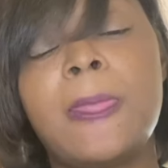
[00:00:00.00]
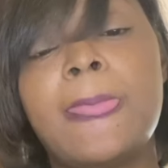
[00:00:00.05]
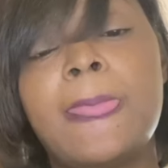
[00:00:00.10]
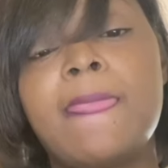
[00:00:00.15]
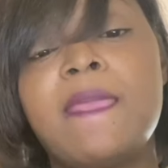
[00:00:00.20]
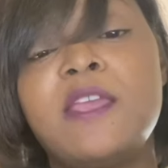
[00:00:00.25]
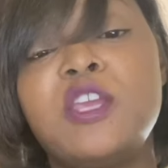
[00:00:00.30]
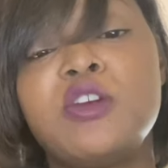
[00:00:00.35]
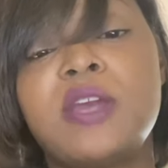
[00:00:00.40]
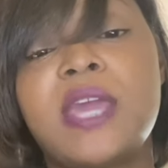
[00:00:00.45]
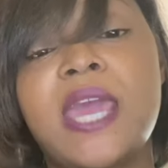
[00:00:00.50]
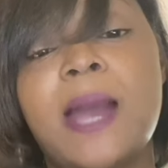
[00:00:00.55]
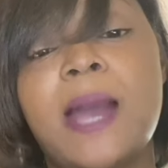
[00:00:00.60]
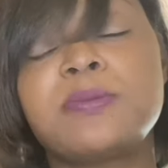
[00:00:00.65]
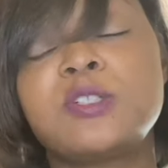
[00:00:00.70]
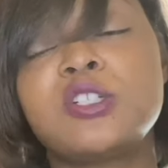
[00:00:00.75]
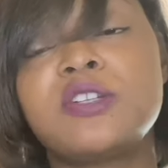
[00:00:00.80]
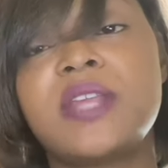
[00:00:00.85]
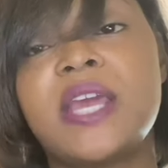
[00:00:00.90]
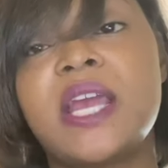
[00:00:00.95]
You
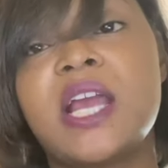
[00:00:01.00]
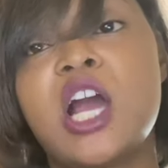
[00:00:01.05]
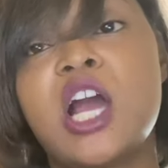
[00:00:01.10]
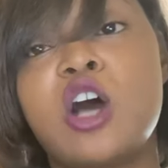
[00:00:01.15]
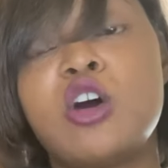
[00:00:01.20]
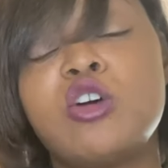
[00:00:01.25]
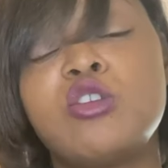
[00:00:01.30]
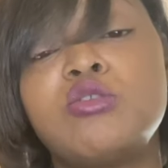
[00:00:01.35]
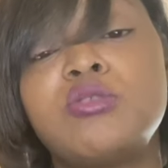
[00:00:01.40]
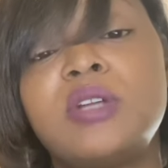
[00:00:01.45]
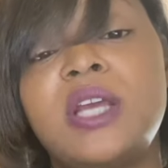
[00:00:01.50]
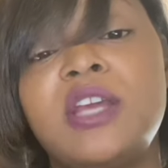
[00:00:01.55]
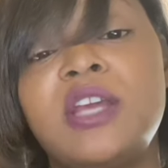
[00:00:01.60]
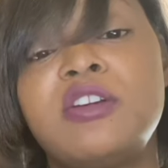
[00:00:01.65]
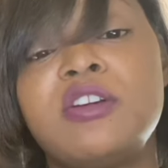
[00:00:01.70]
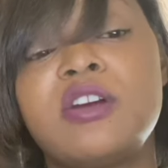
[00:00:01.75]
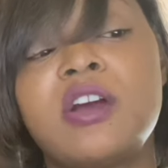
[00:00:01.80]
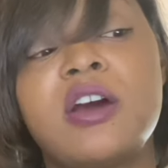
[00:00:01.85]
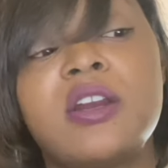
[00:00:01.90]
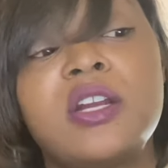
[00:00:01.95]
capture that code, and
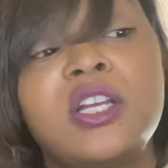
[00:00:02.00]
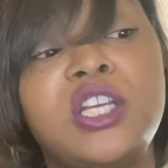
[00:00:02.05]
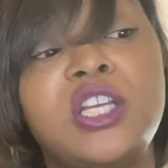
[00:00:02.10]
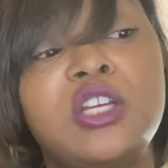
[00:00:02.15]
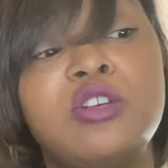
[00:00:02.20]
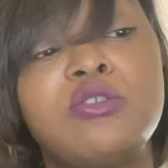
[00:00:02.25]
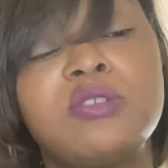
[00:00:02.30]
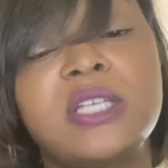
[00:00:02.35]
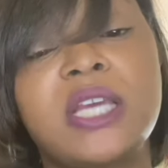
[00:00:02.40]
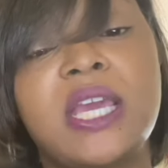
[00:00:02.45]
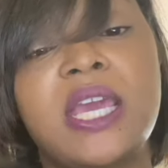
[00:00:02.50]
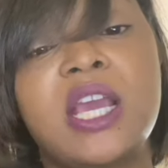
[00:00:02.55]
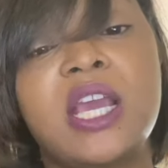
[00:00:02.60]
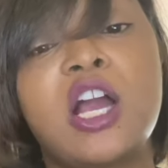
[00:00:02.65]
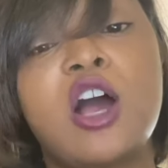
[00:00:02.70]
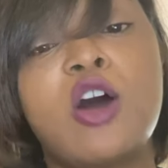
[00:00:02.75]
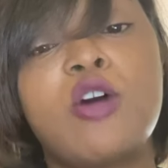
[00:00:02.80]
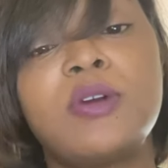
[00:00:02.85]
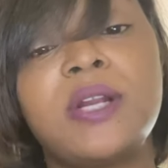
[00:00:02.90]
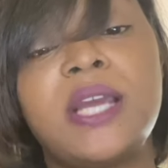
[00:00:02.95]
you're going to use it and
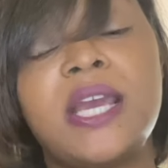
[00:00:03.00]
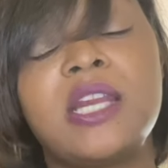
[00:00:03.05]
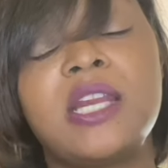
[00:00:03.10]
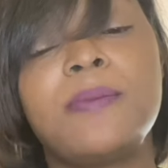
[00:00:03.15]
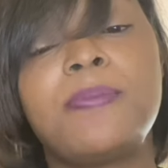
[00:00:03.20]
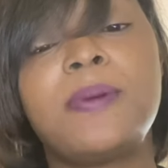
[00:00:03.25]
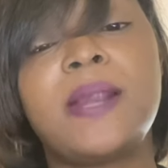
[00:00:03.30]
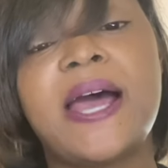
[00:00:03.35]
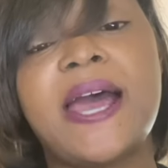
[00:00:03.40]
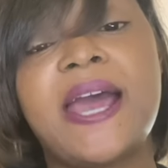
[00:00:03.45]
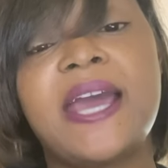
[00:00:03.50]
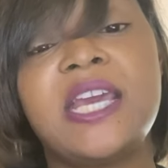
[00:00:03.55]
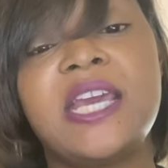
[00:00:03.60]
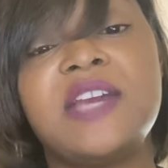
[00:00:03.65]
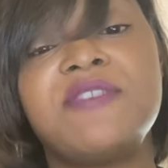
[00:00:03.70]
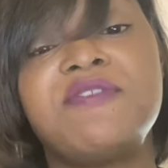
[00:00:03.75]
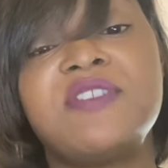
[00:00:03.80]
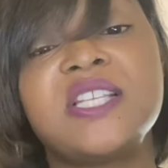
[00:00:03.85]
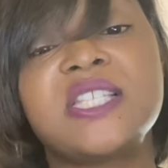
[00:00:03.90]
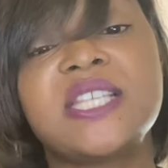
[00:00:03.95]
code it and apply it
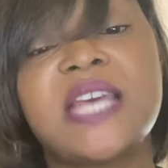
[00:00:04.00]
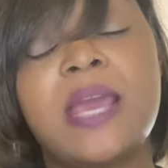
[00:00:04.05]
if it's